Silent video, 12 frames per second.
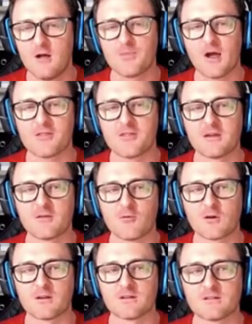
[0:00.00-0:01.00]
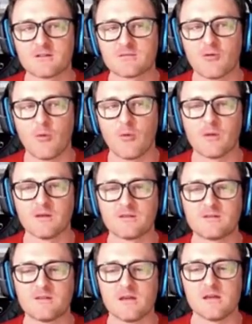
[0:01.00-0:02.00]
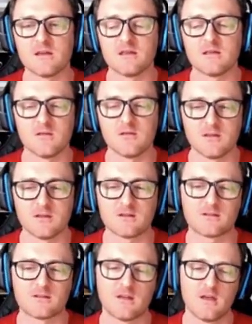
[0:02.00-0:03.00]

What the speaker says: I think we're going to just probably see this